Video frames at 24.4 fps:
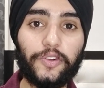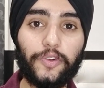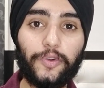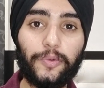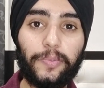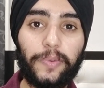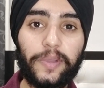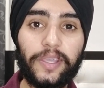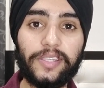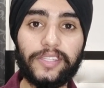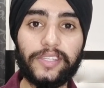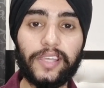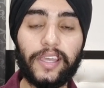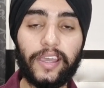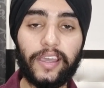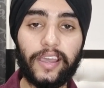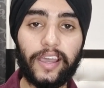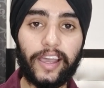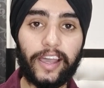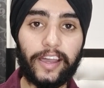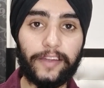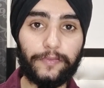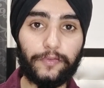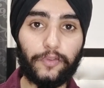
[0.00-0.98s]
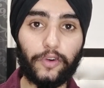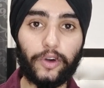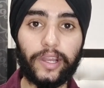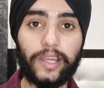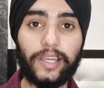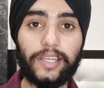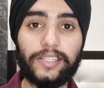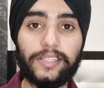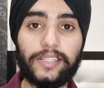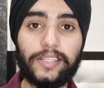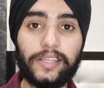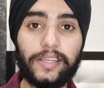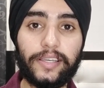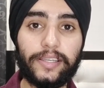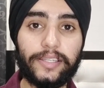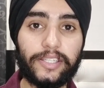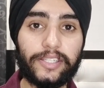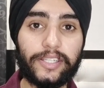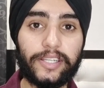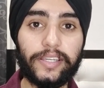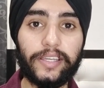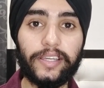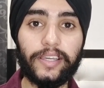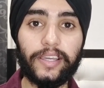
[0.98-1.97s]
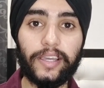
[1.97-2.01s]
rupees, and for SC
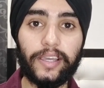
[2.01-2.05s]
ST,